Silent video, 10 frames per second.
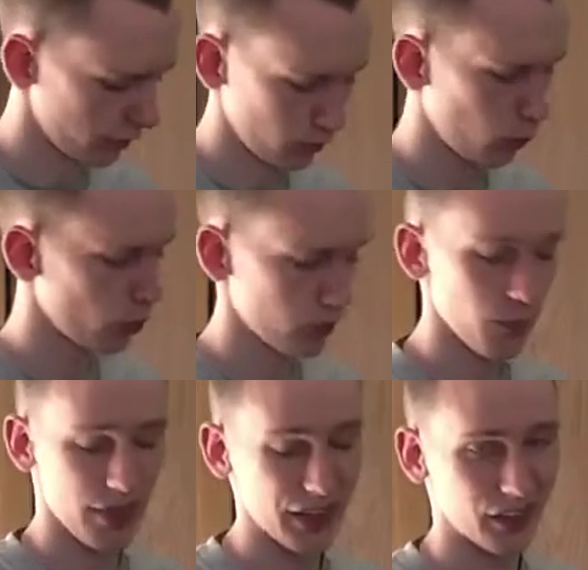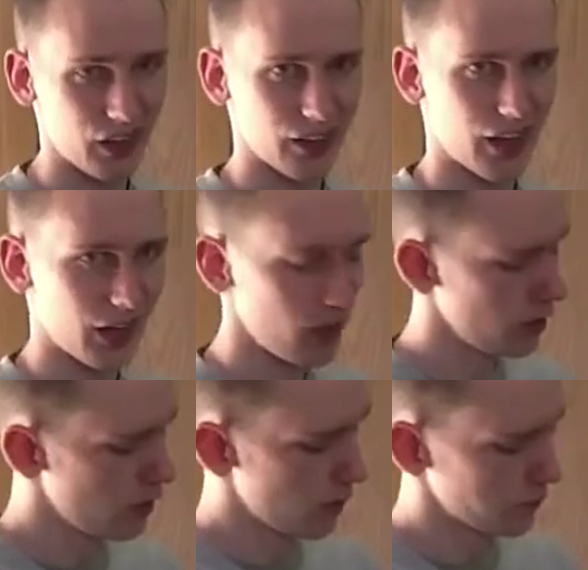or something like that.
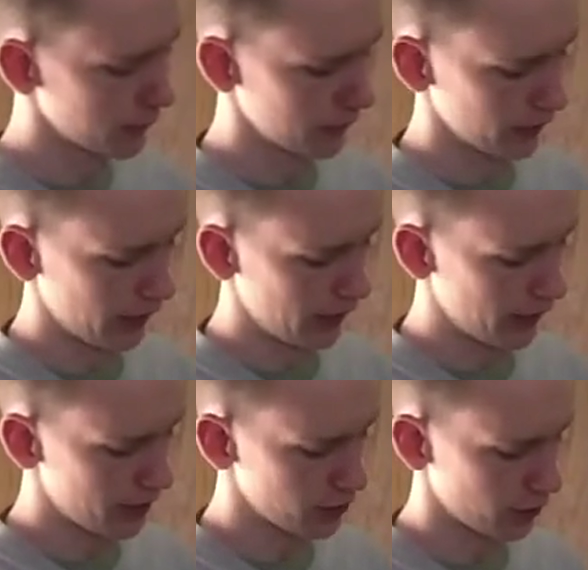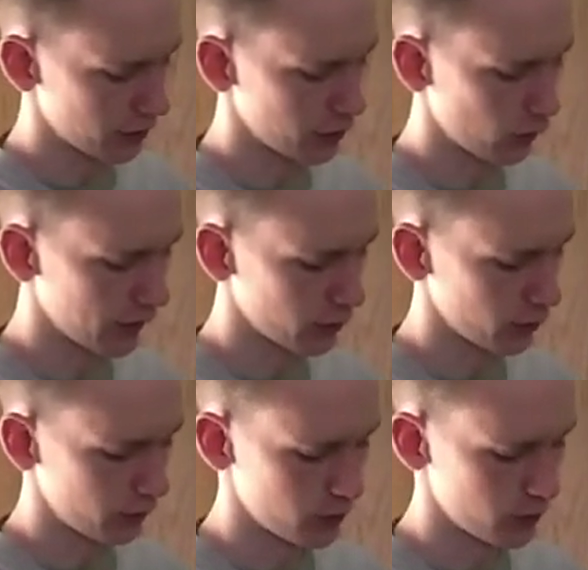But these are actually quite good for